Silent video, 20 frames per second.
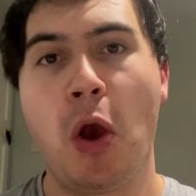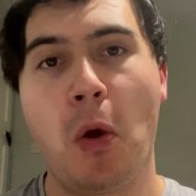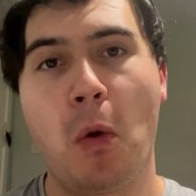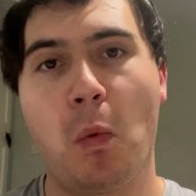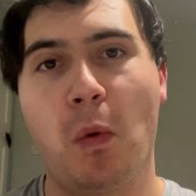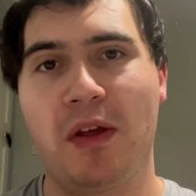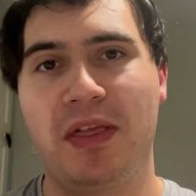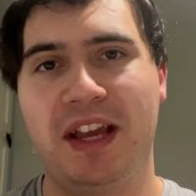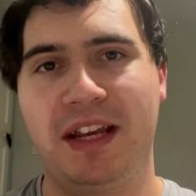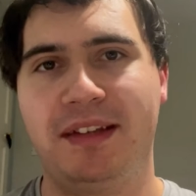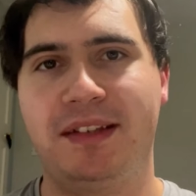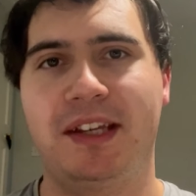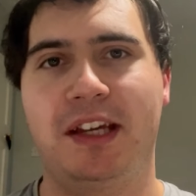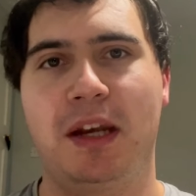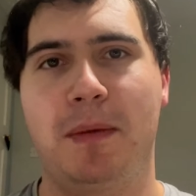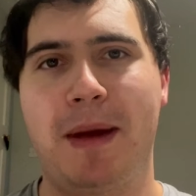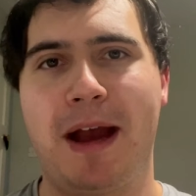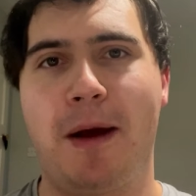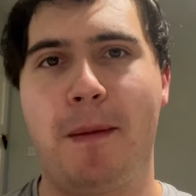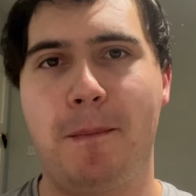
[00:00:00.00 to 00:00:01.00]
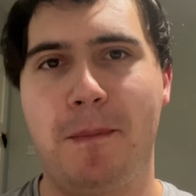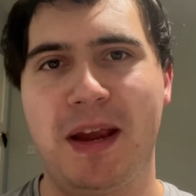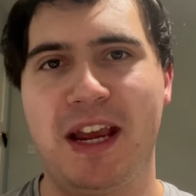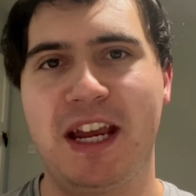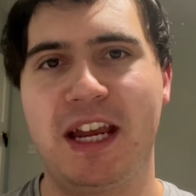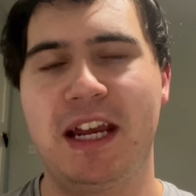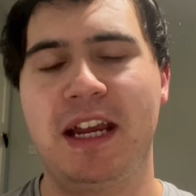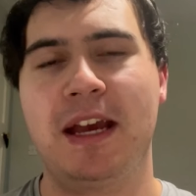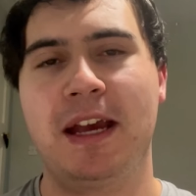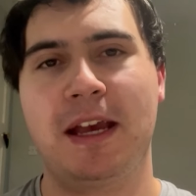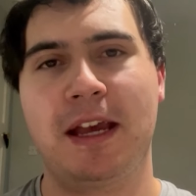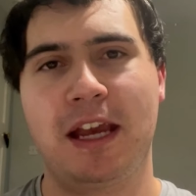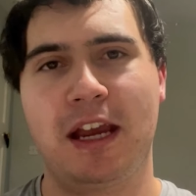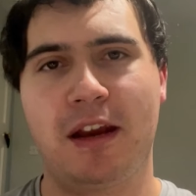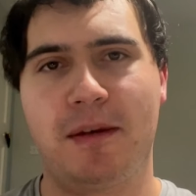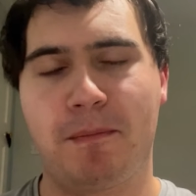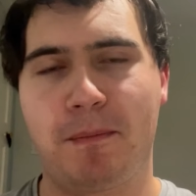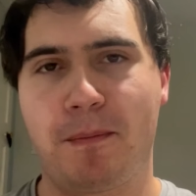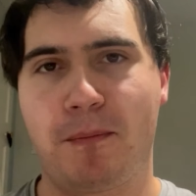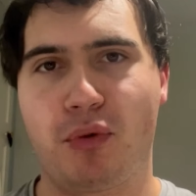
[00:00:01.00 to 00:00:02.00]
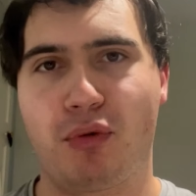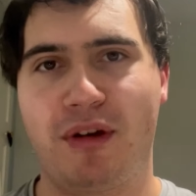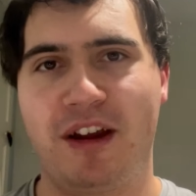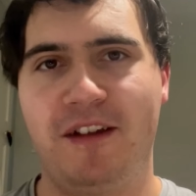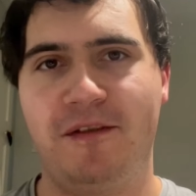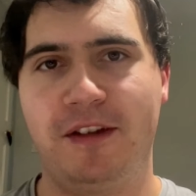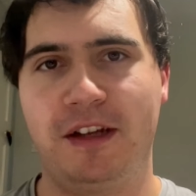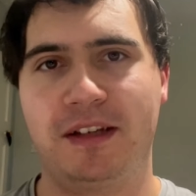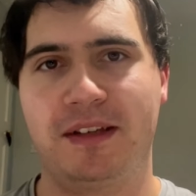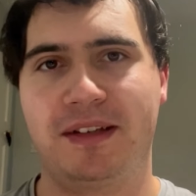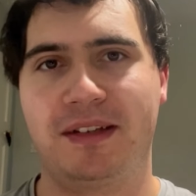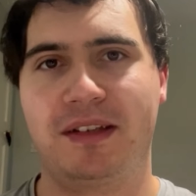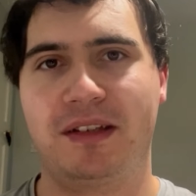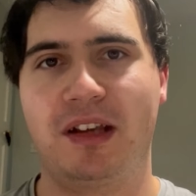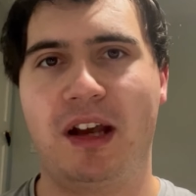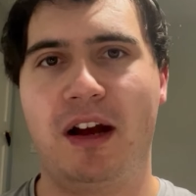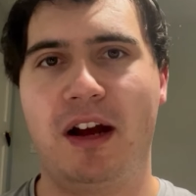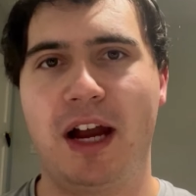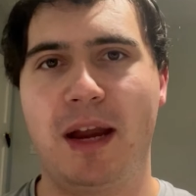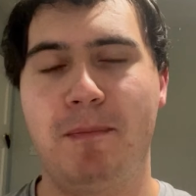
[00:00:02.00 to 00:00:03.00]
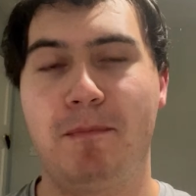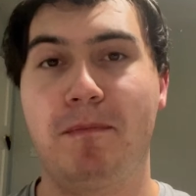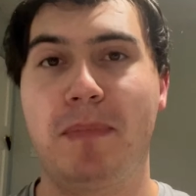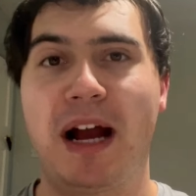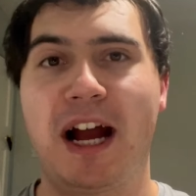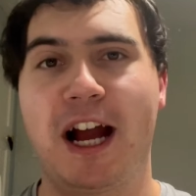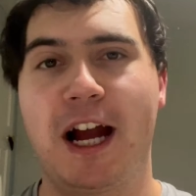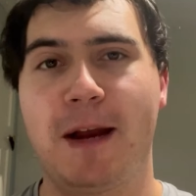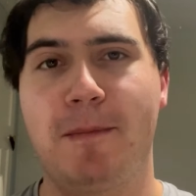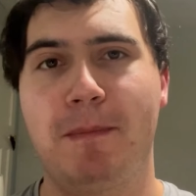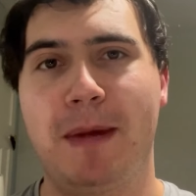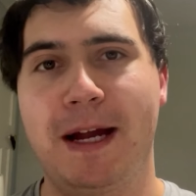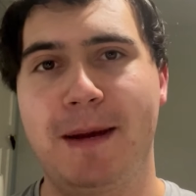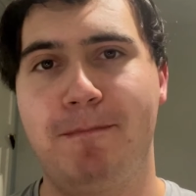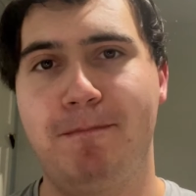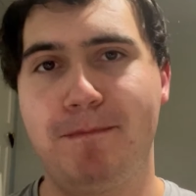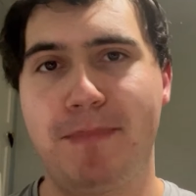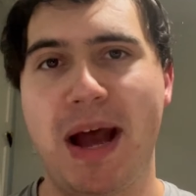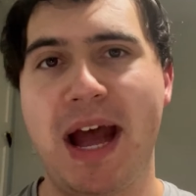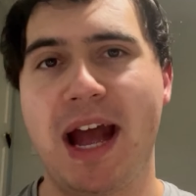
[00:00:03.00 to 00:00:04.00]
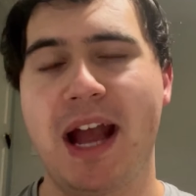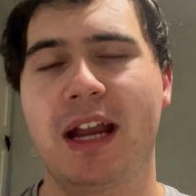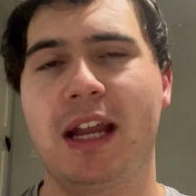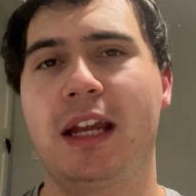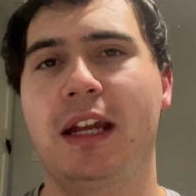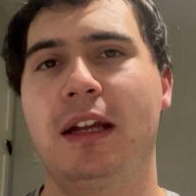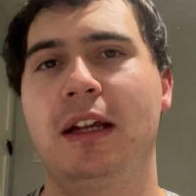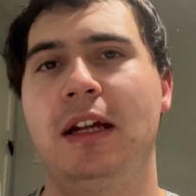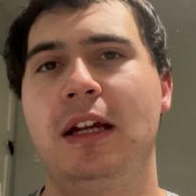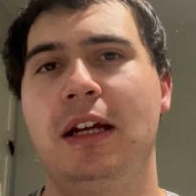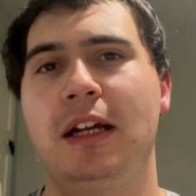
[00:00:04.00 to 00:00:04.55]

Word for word: what they said about me in previous time behind my back.